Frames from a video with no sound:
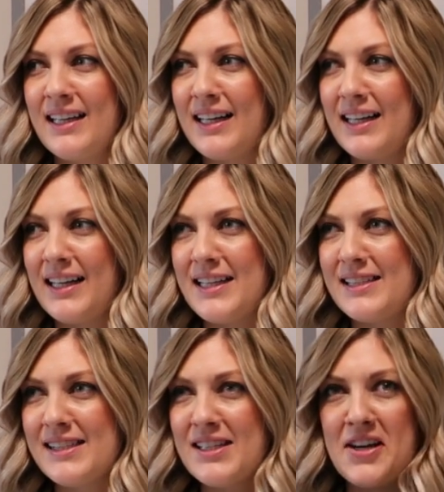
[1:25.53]

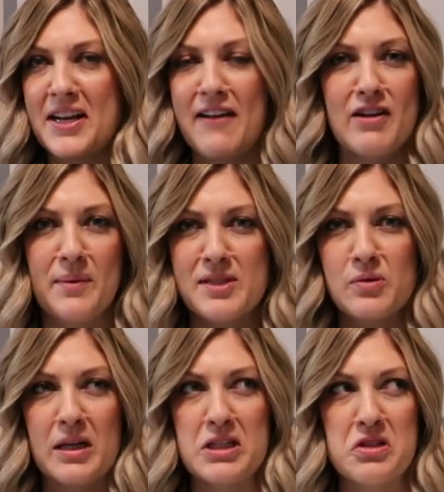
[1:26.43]
It's on everyone's
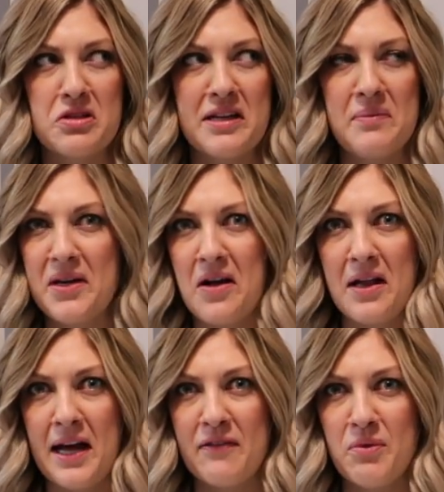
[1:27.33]
registry. We all
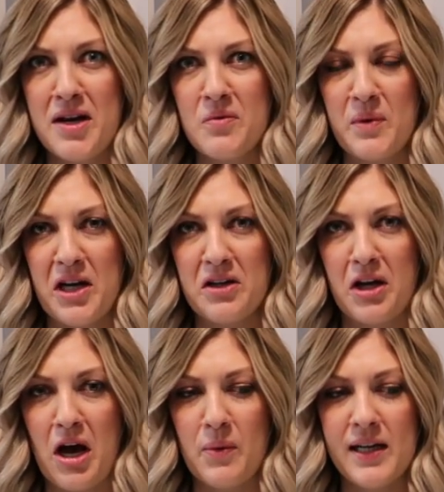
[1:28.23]
have one. We all
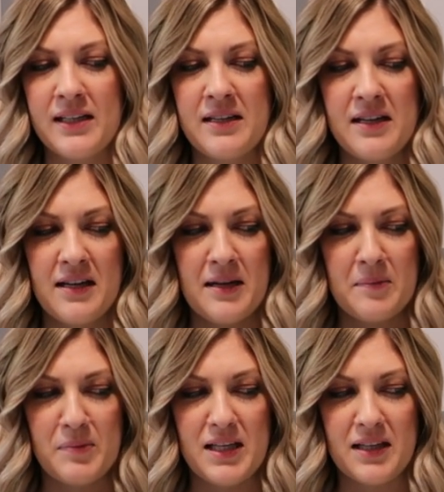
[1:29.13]
got one
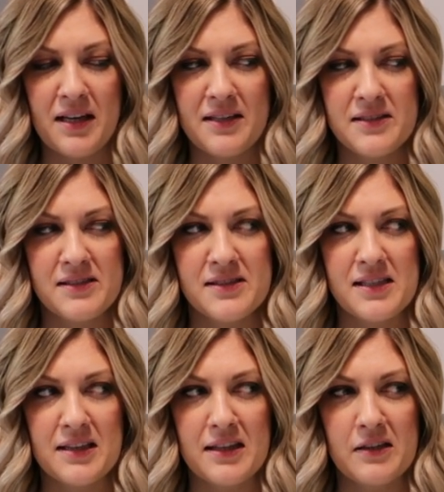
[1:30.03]
because
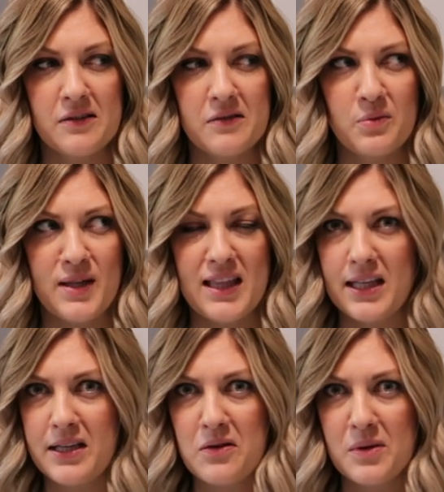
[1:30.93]
I think we
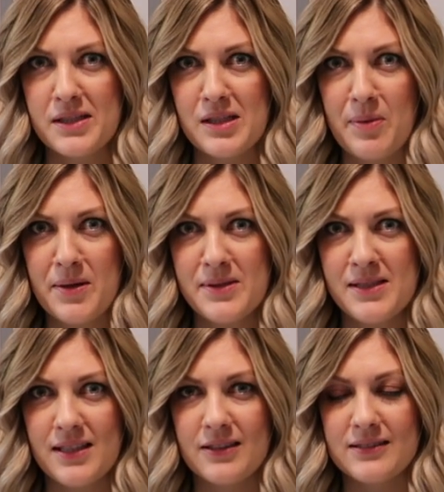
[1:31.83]
think we're
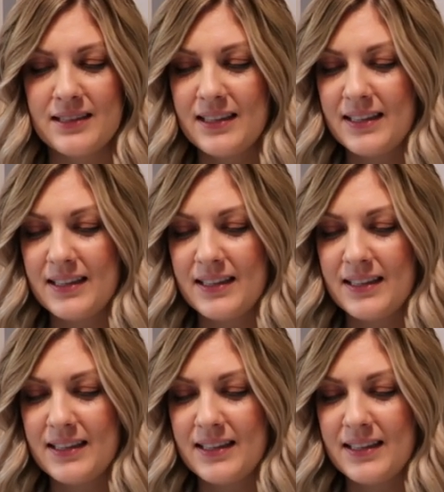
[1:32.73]
supposed to.